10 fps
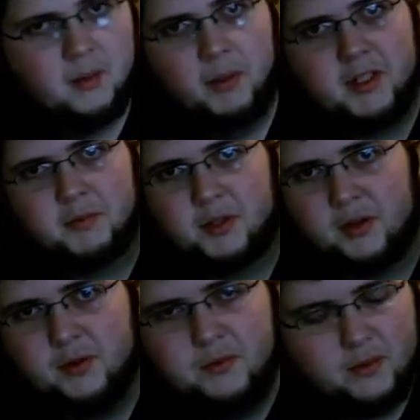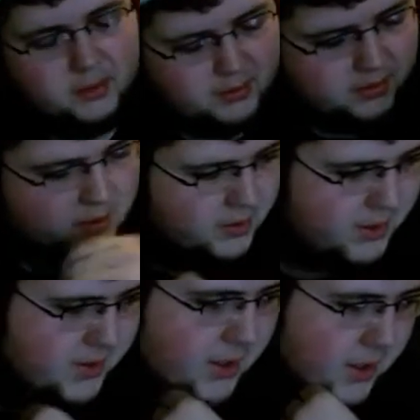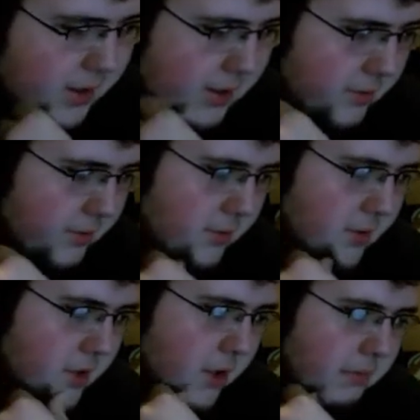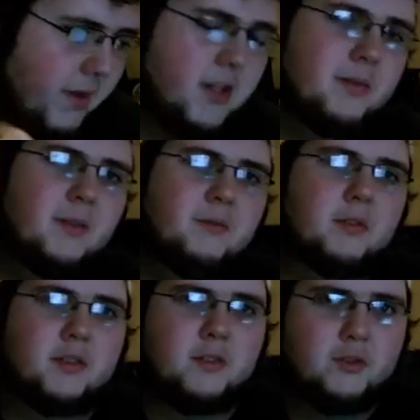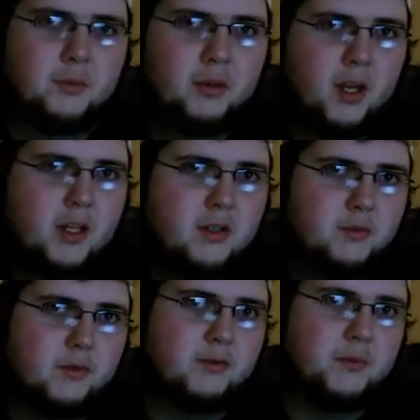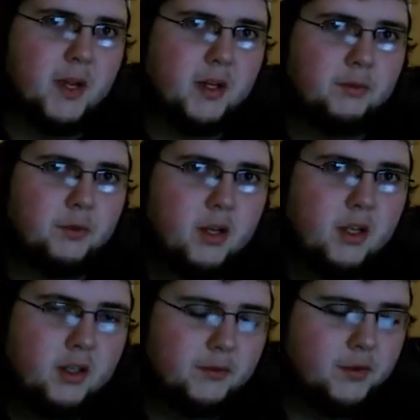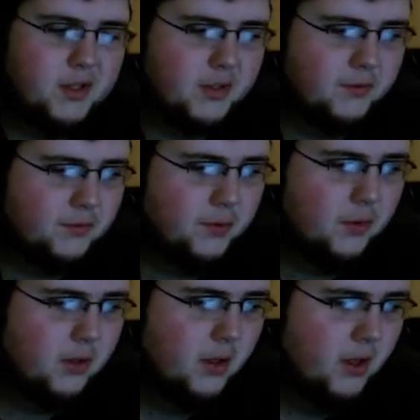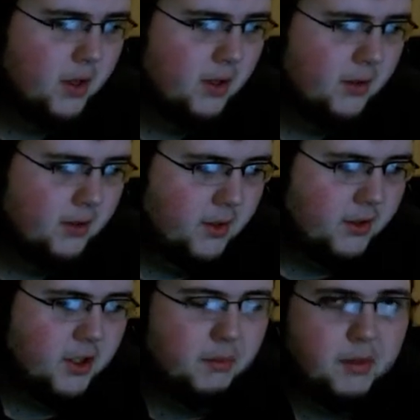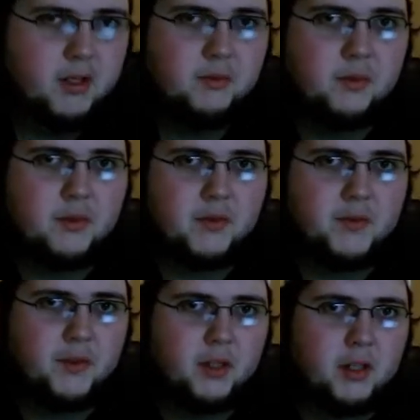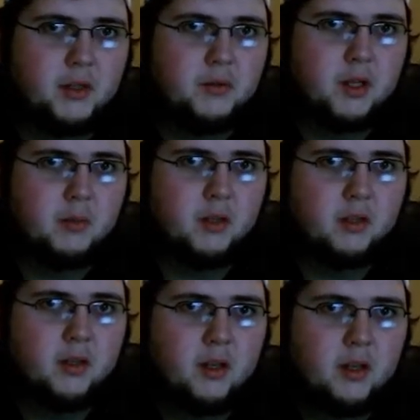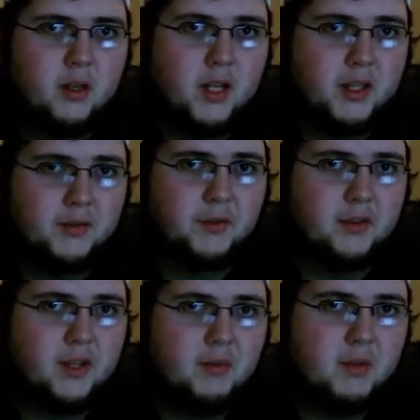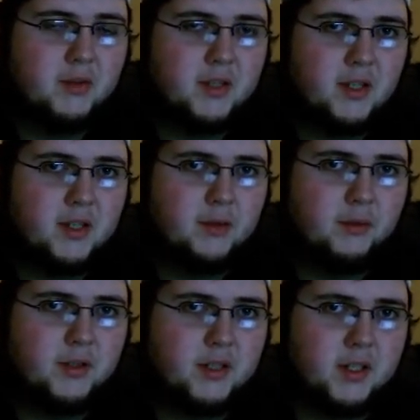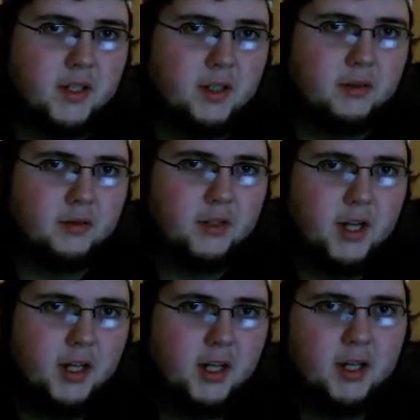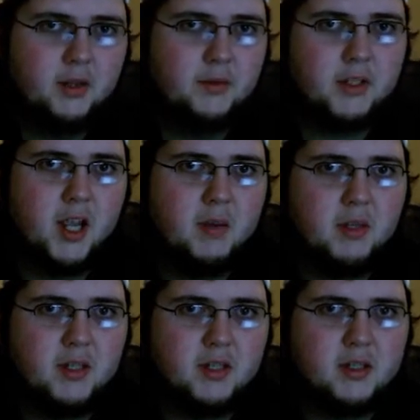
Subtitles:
Match number 2 is Shelton Benjamin versus Triple H, which was back on Raw of 2004. Now Shelton Benjamin was a fairly newcomer. He had different theme music. He was kind of getting into his game.